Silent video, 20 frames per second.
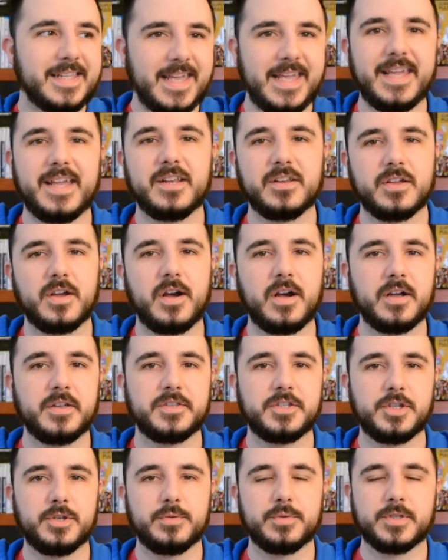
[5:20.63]
can
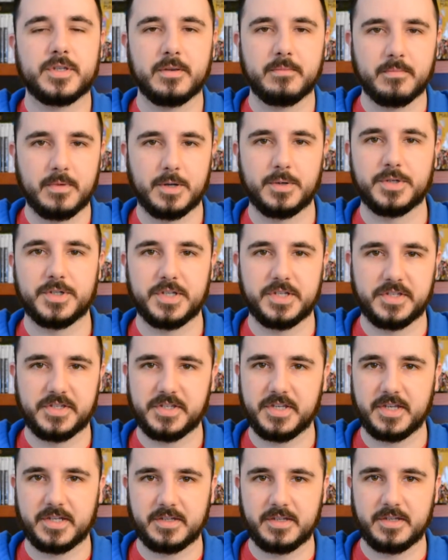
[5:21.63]
cause you some motion
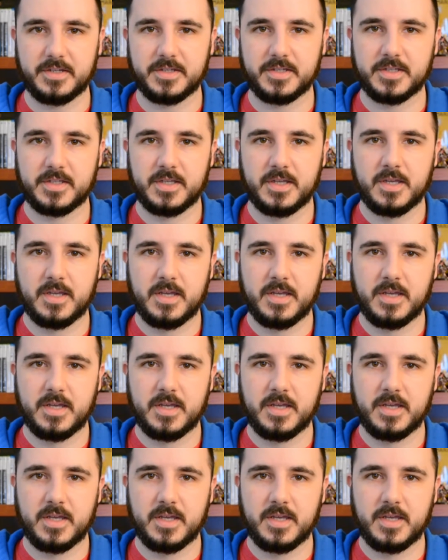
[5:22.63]
sickness,